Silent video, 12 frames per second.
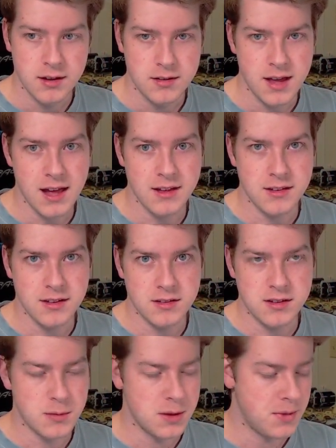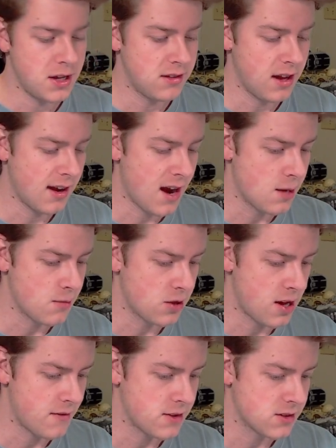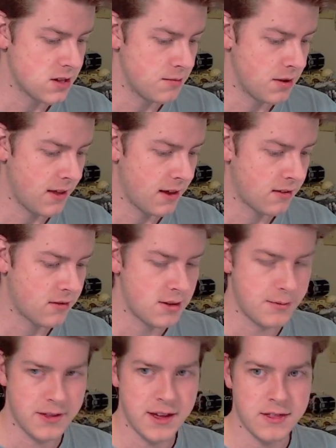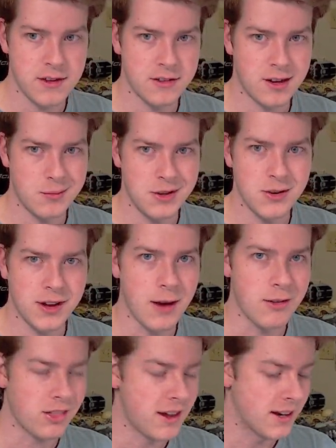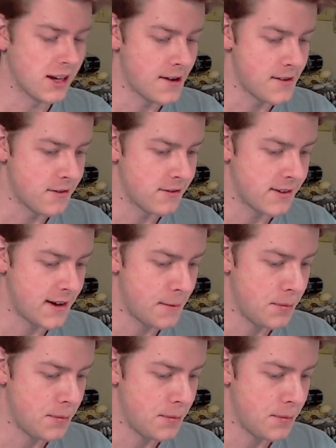Not some of the big ticket items, obviously, but like something like this I'd be okay with letting go of.